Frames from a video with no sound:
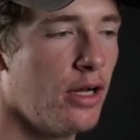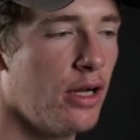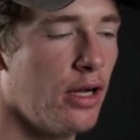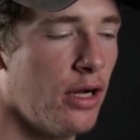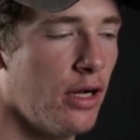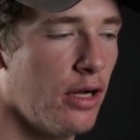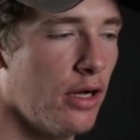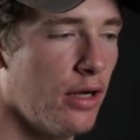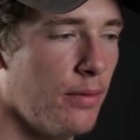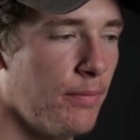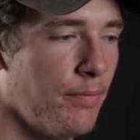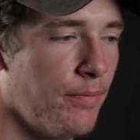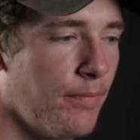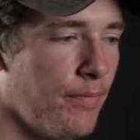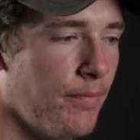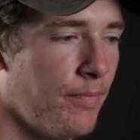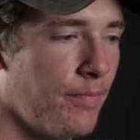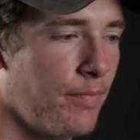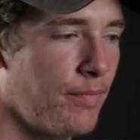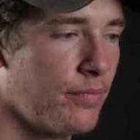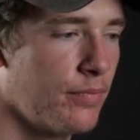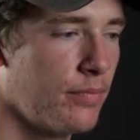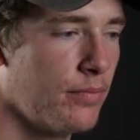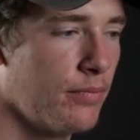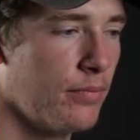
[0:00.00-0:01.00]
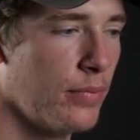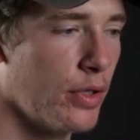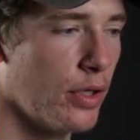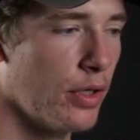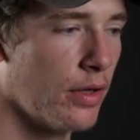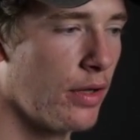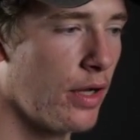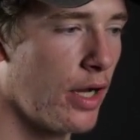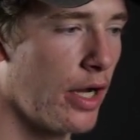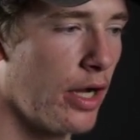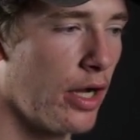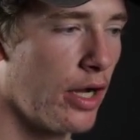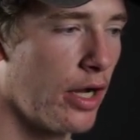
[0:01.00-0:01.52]
But
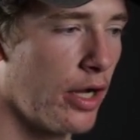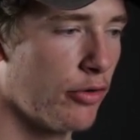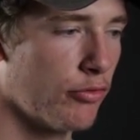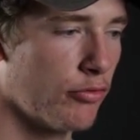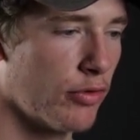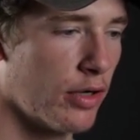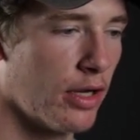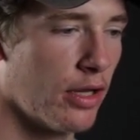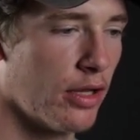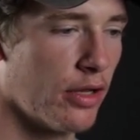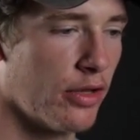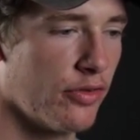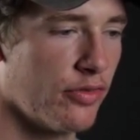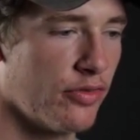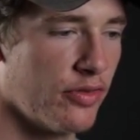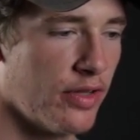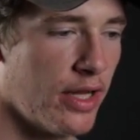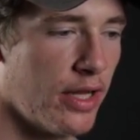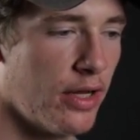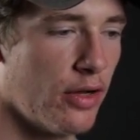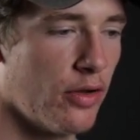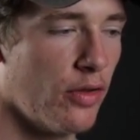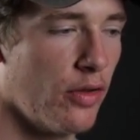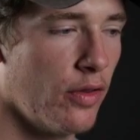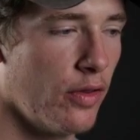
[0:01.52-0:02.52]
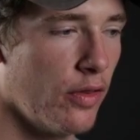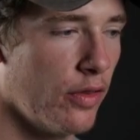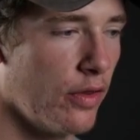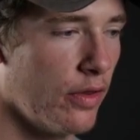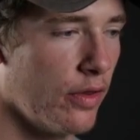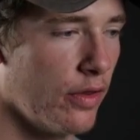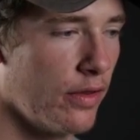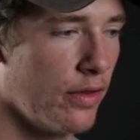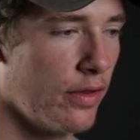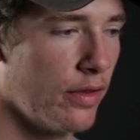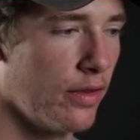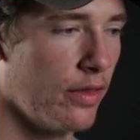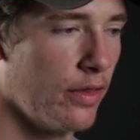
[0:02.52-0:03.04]
I realise now that
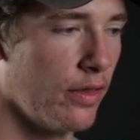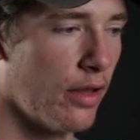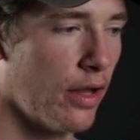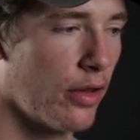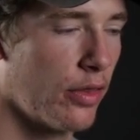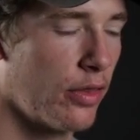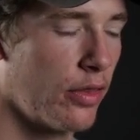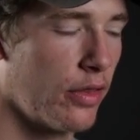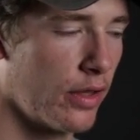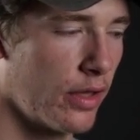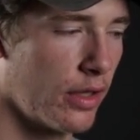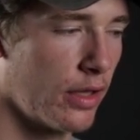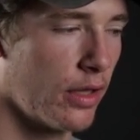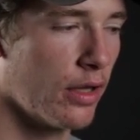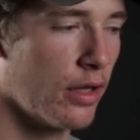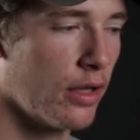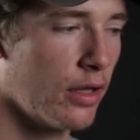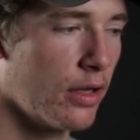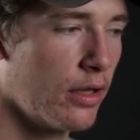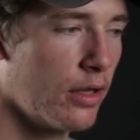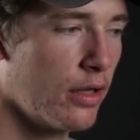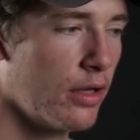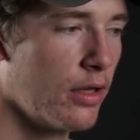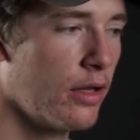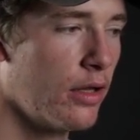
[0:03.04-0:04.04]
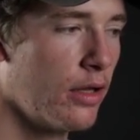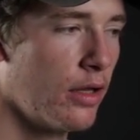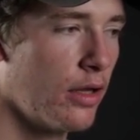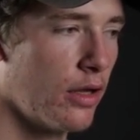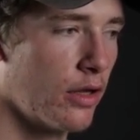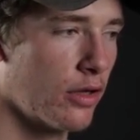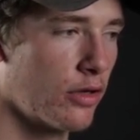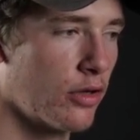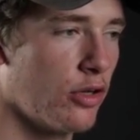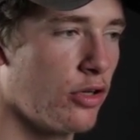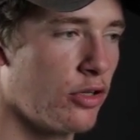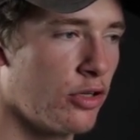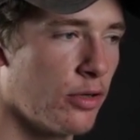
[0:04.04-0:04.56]
nothing
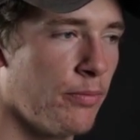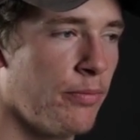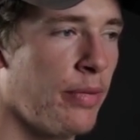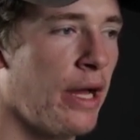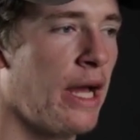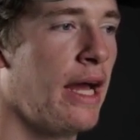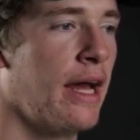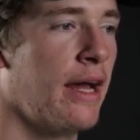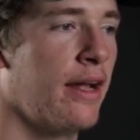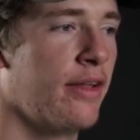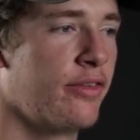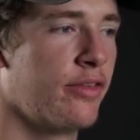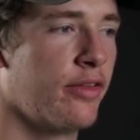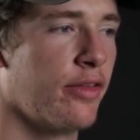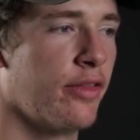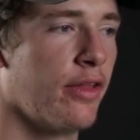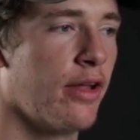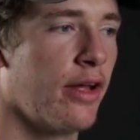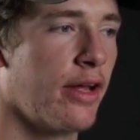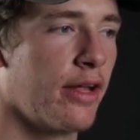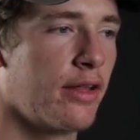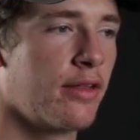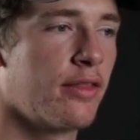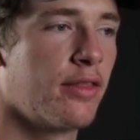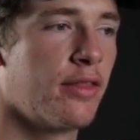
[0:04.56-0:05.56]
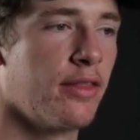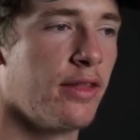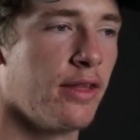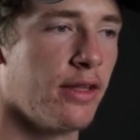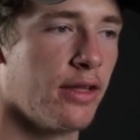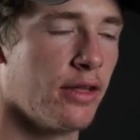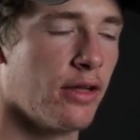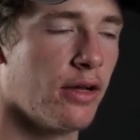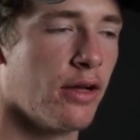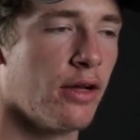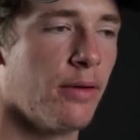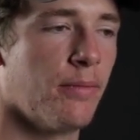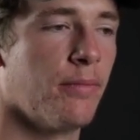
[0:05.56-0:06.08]
could compare to like the
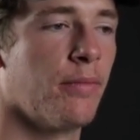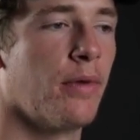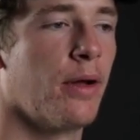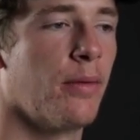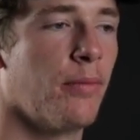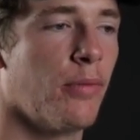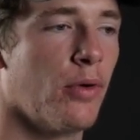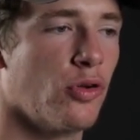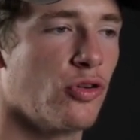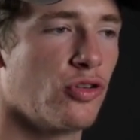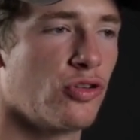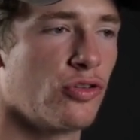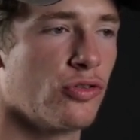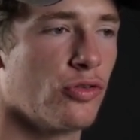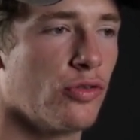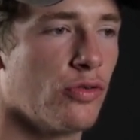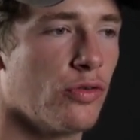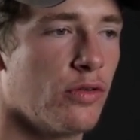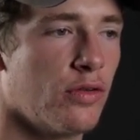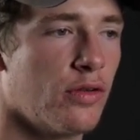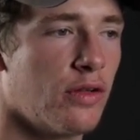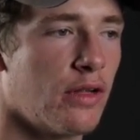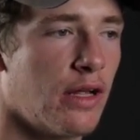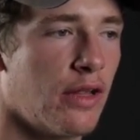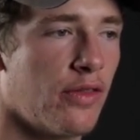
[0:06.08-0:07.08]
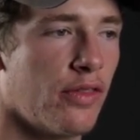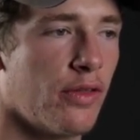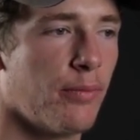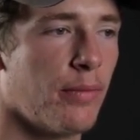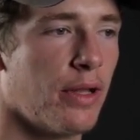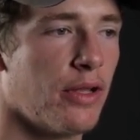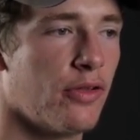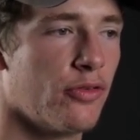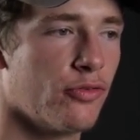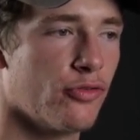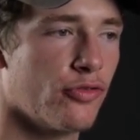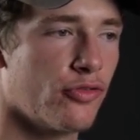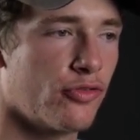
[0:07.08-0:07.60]
emotional and the
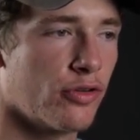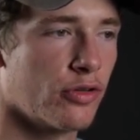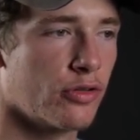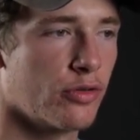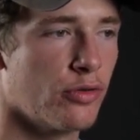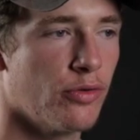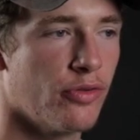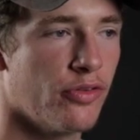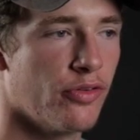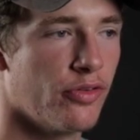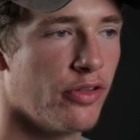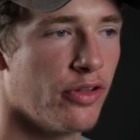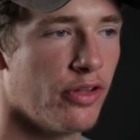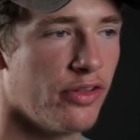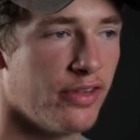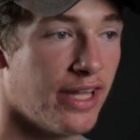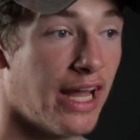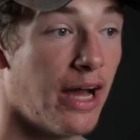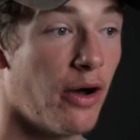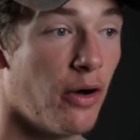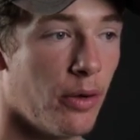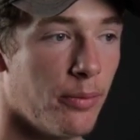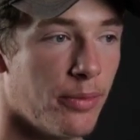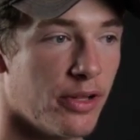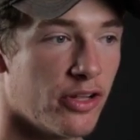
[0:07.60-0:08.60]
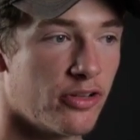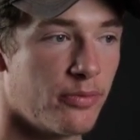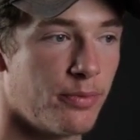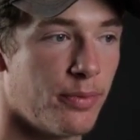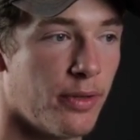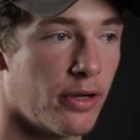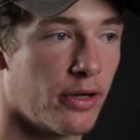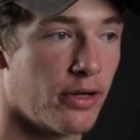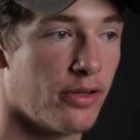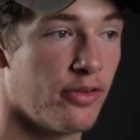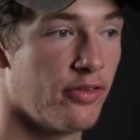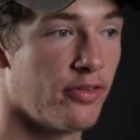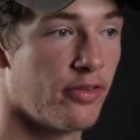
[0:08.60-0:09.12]
mental struggles that now I'm
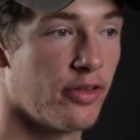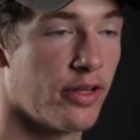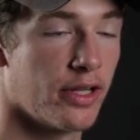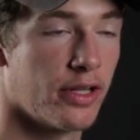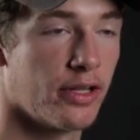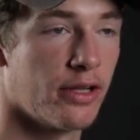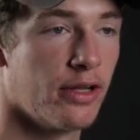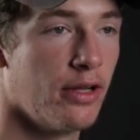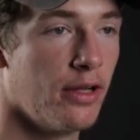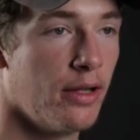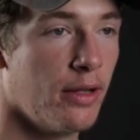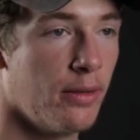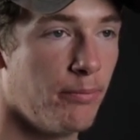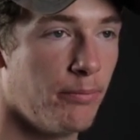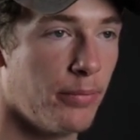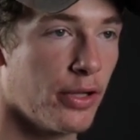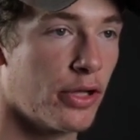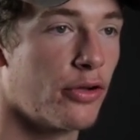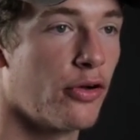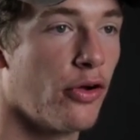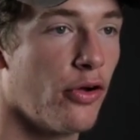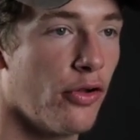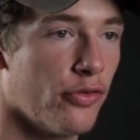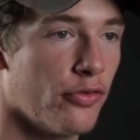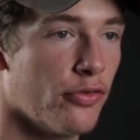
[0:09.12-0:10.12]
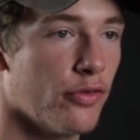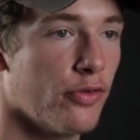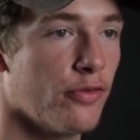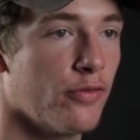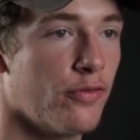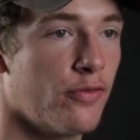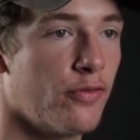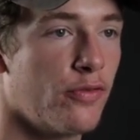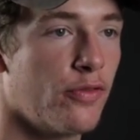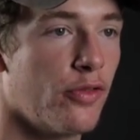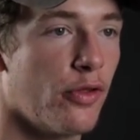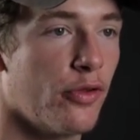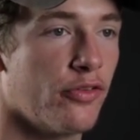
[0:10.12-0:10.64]
experiencing because
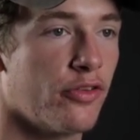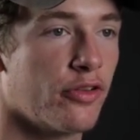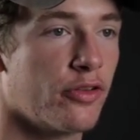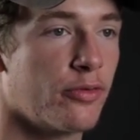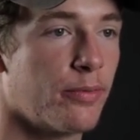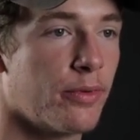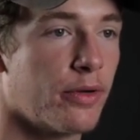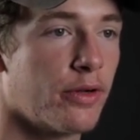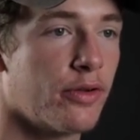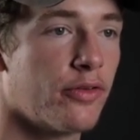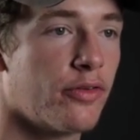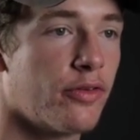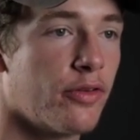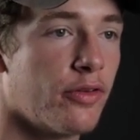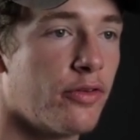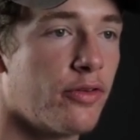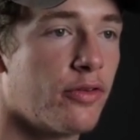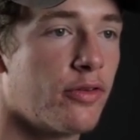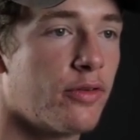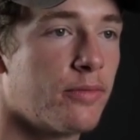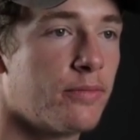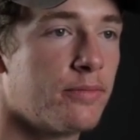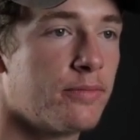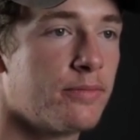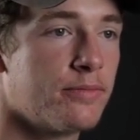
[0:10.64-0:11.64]
of those experiences.